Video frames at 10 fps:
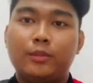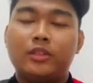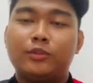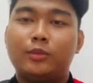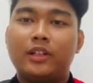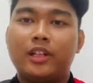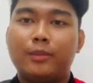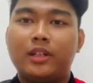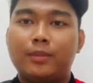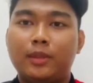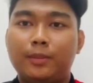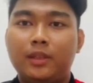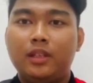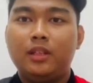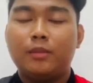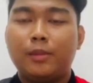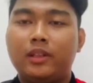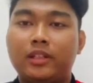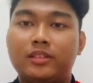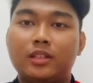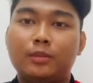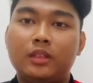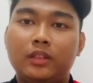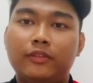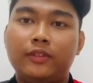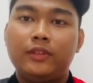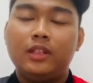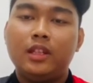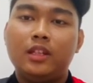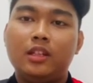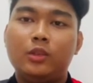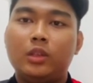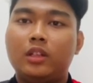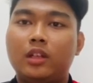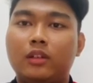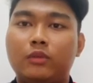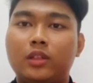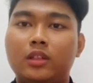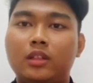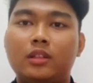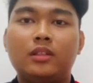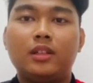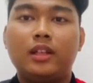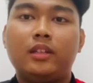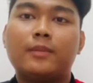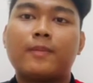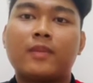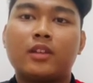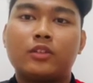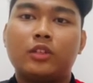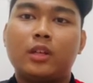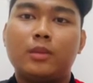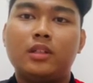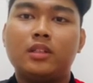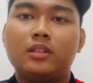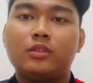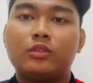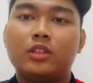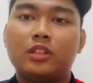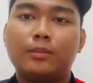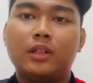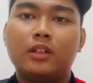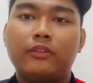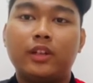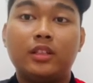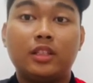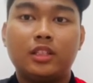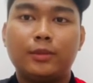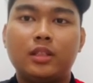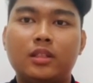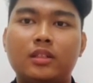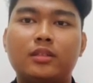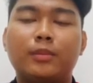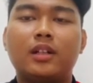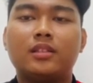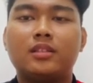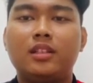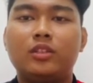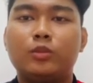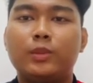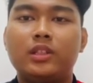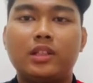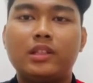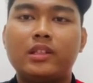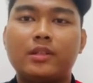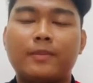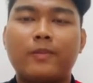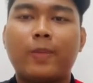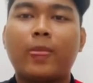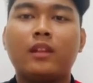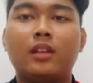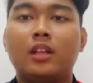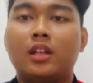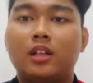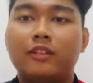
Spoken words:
is Muhammad Rian bin Habibi. My matrix number is 15DAD20F2039. So I'm here to talk about 5 suspension marks need to be changed. A